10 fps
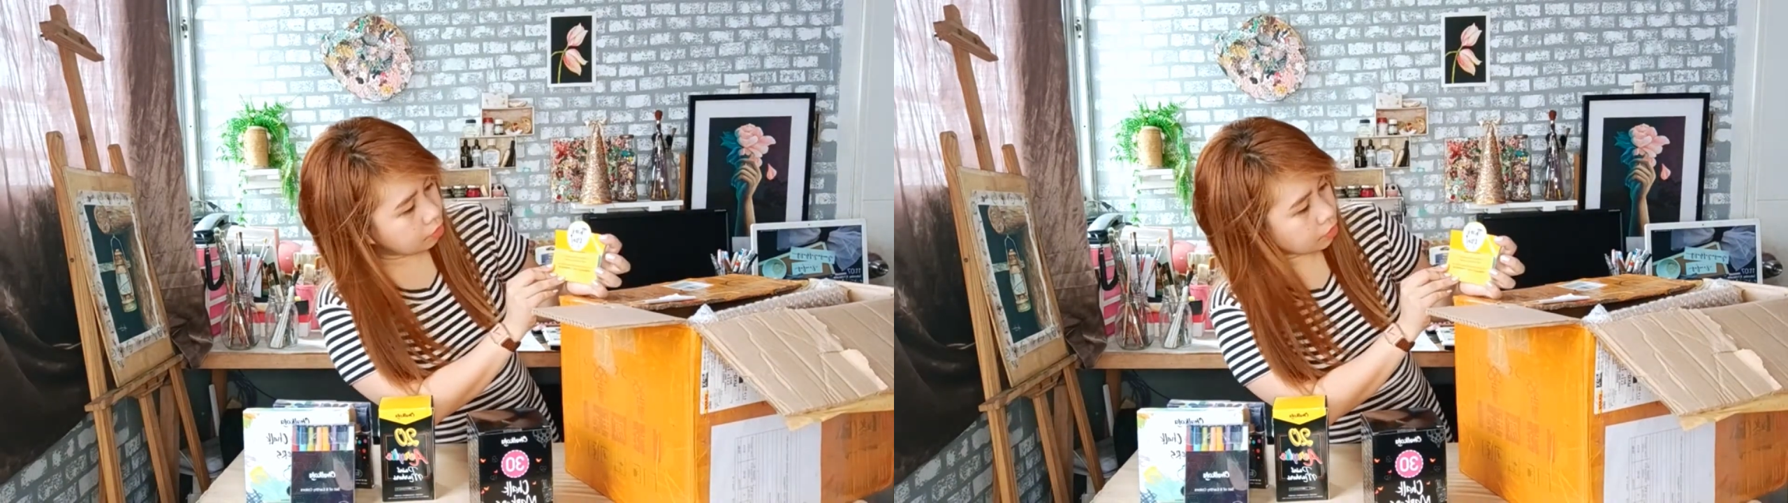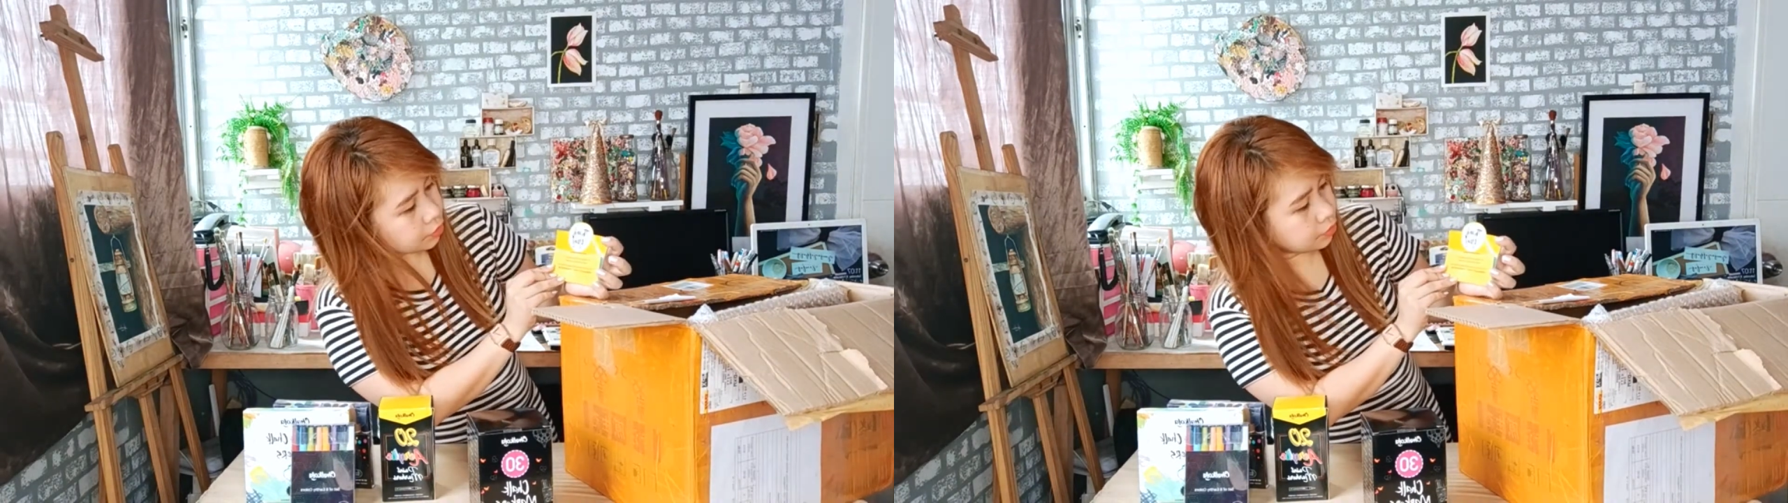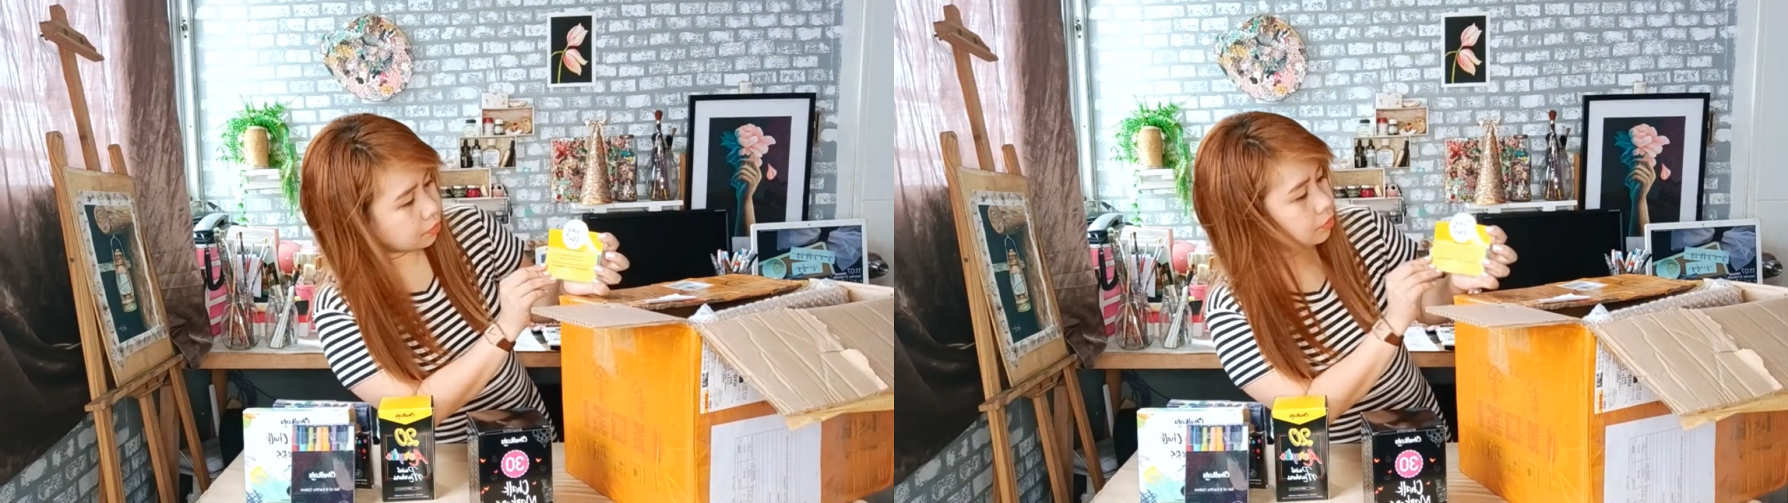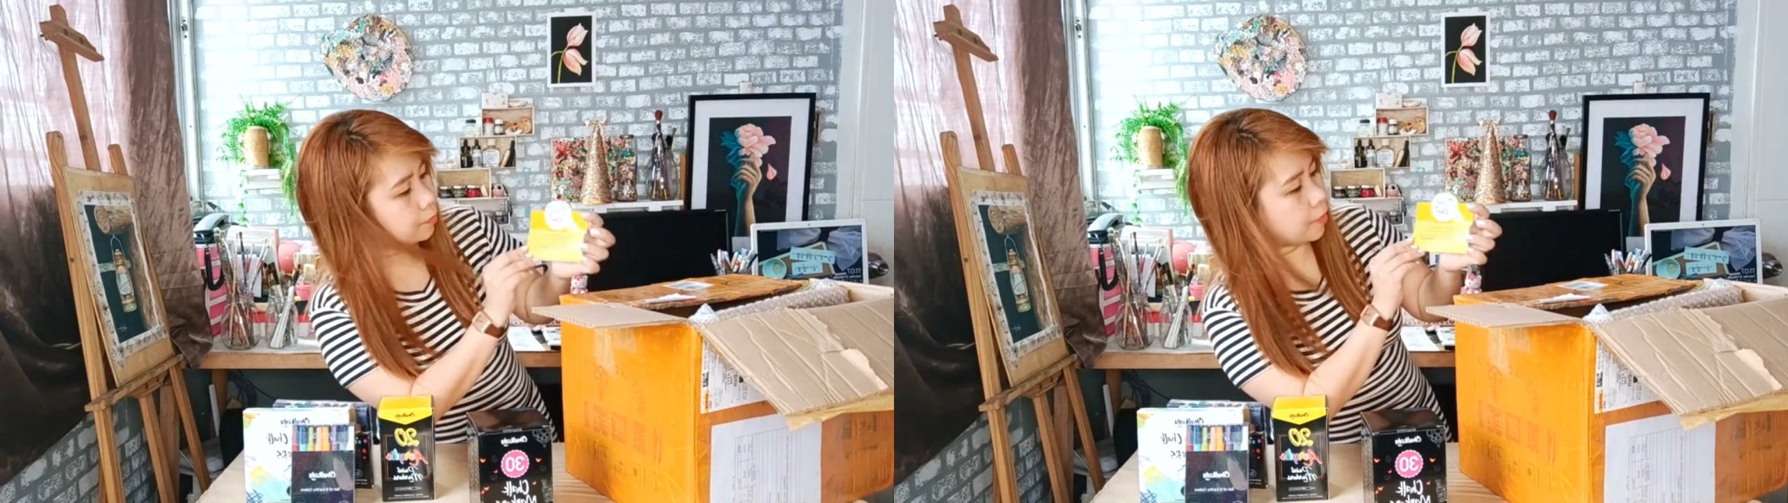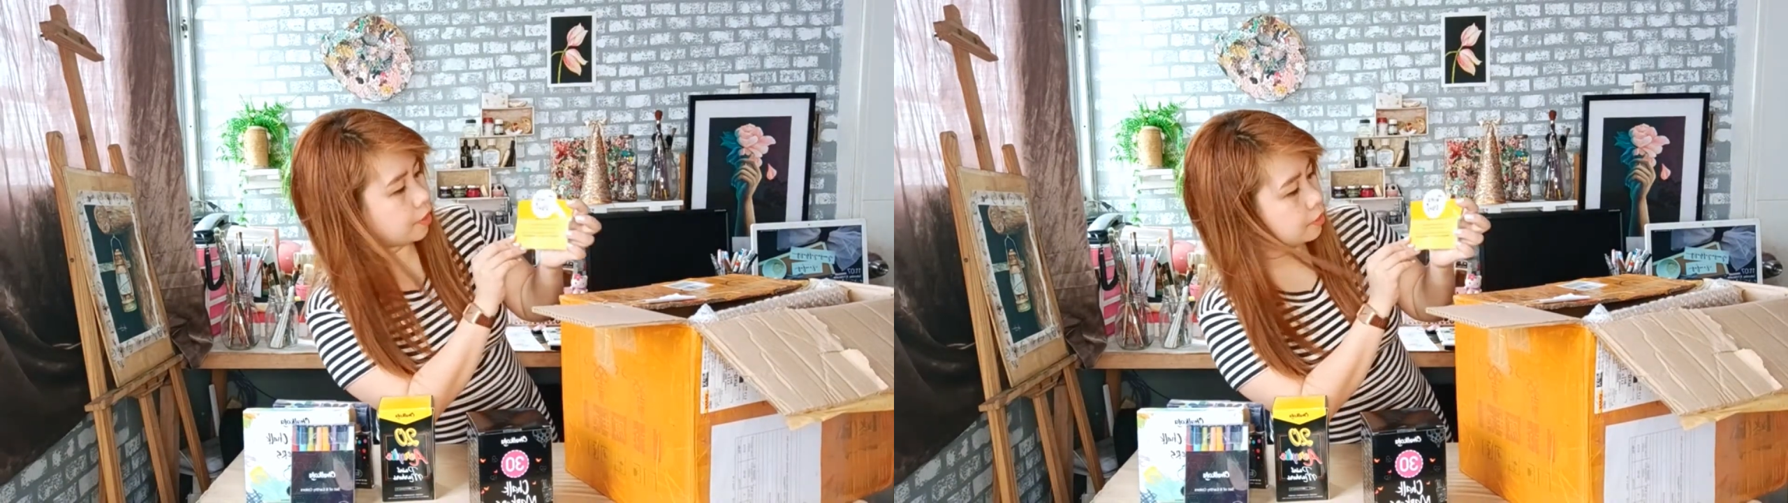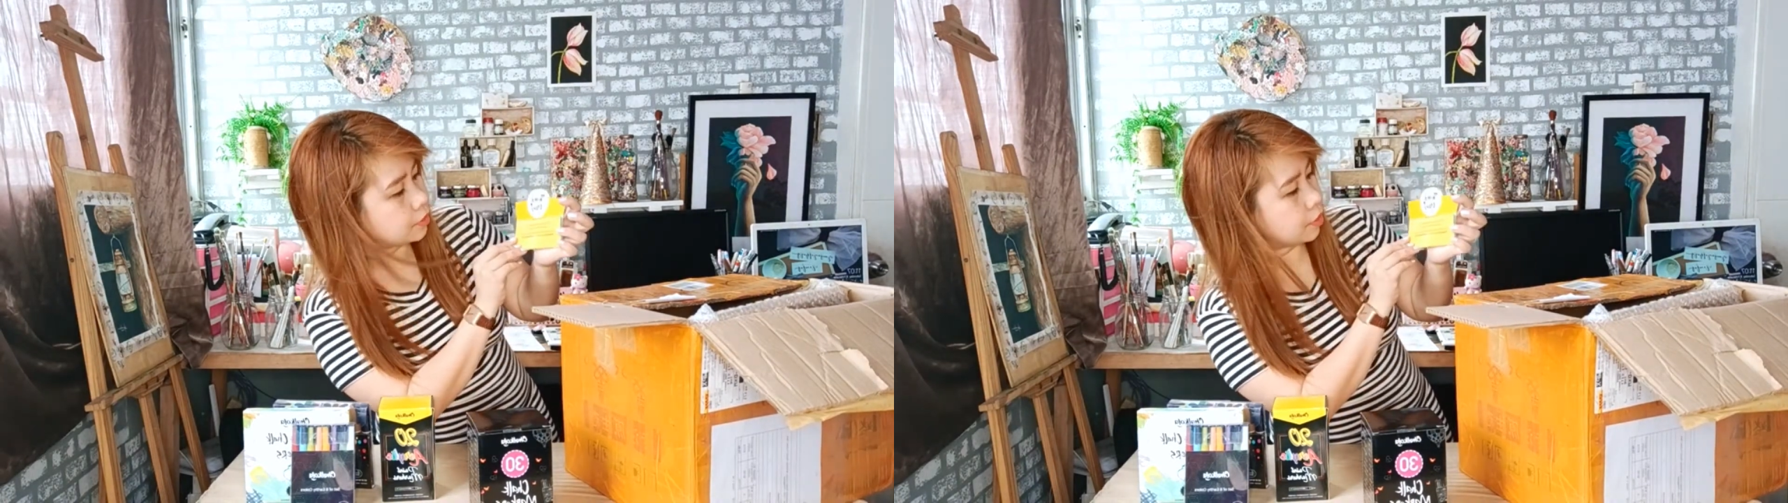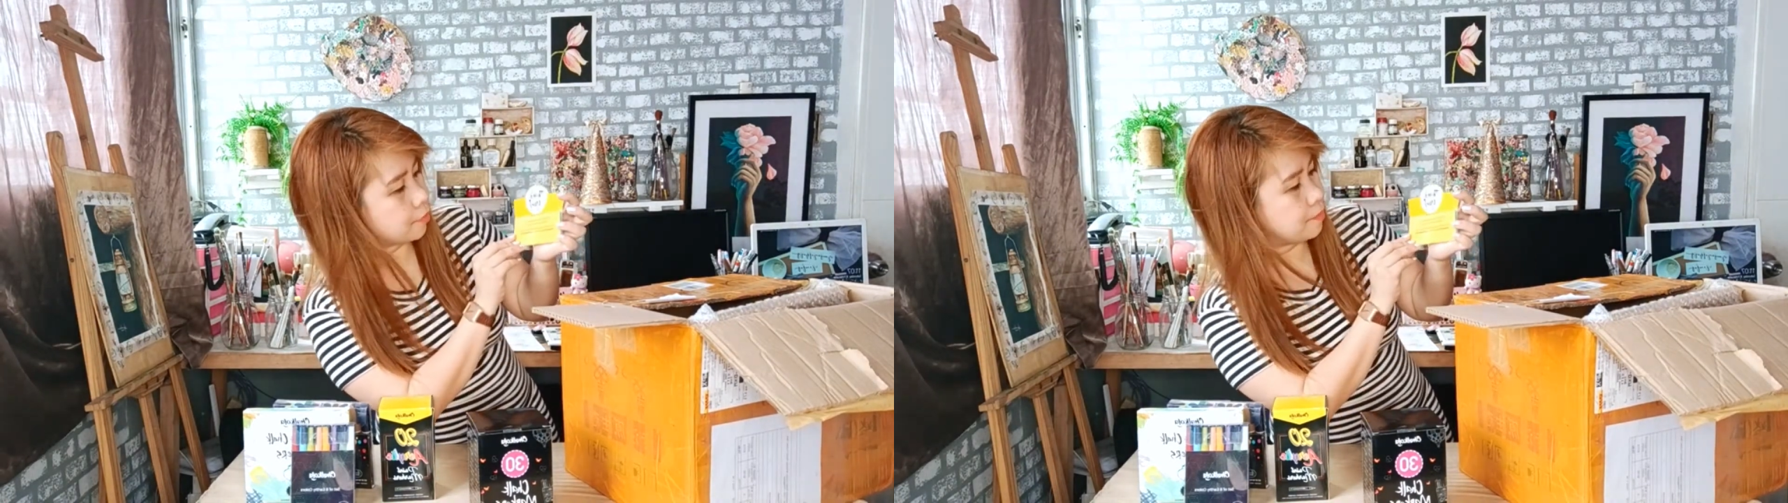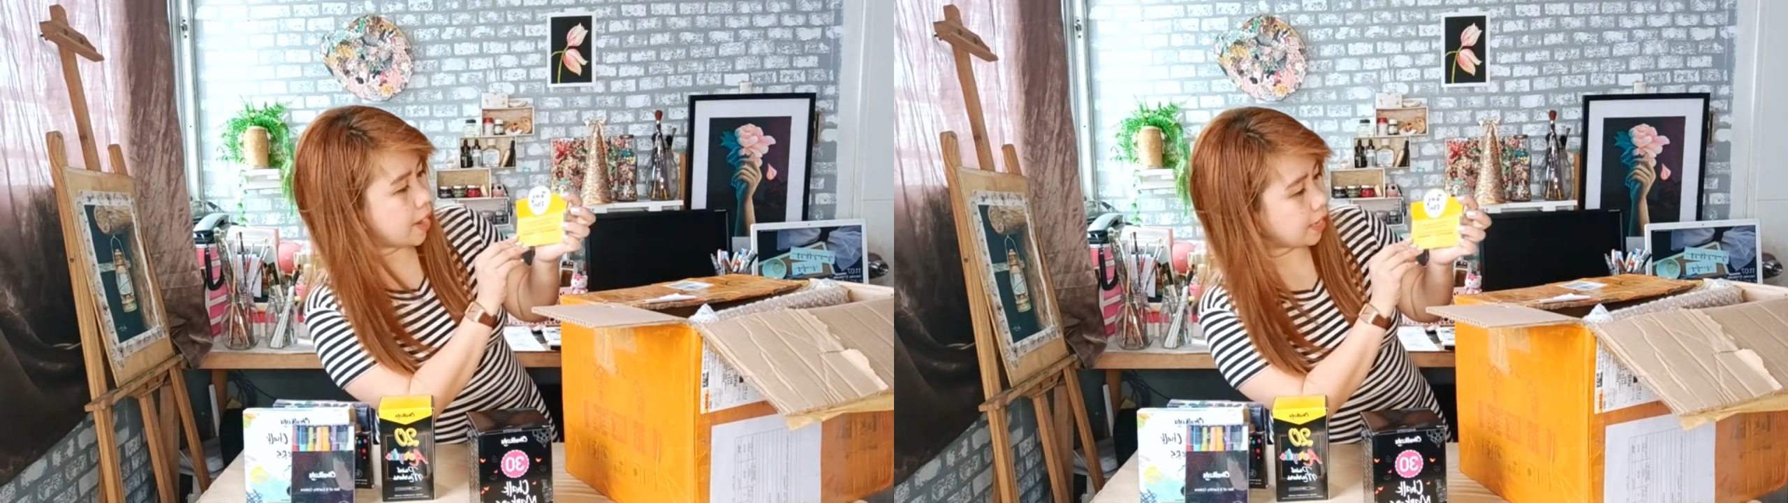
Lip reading: All CHALKOLA products are